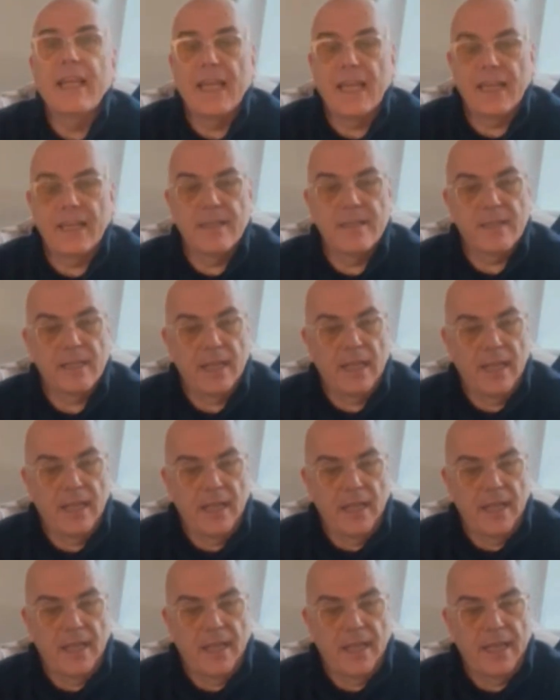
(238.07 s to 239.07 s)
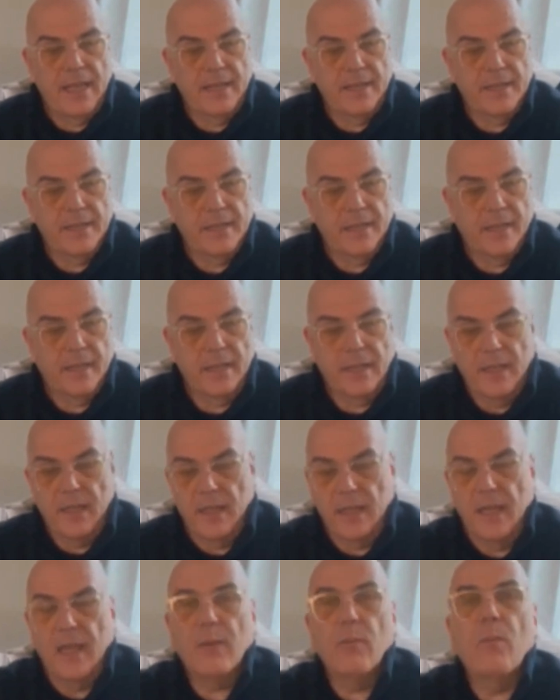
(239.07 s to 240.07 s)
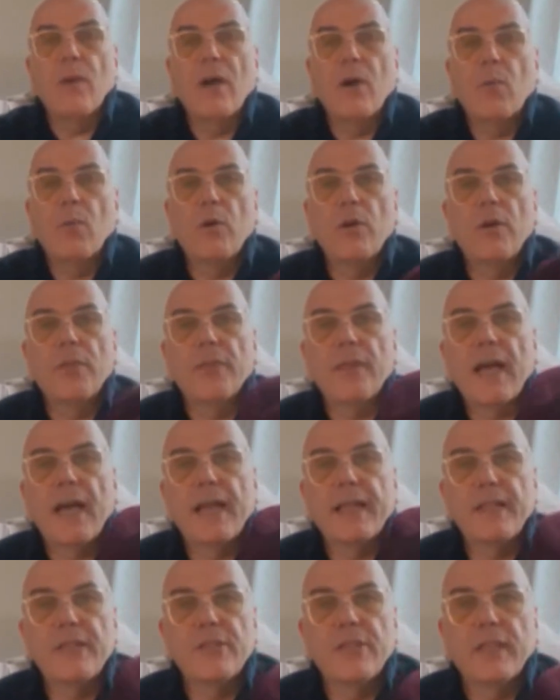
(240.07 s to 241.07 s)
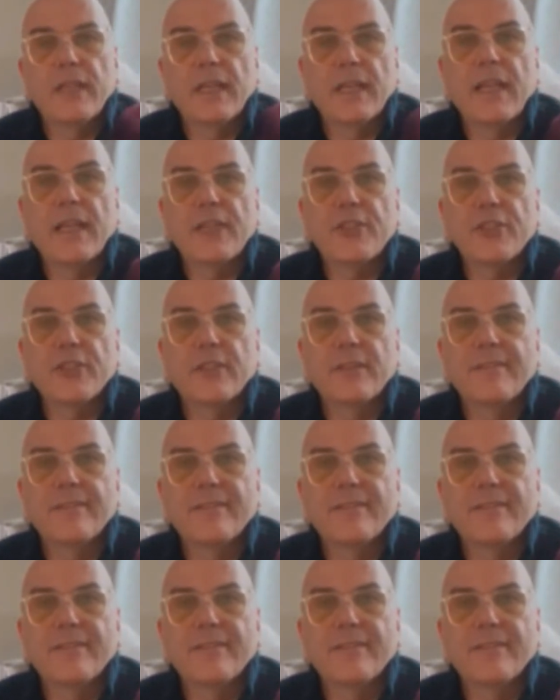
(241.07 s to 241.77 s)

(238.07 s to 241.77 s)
hand, and well worth adding to your collection.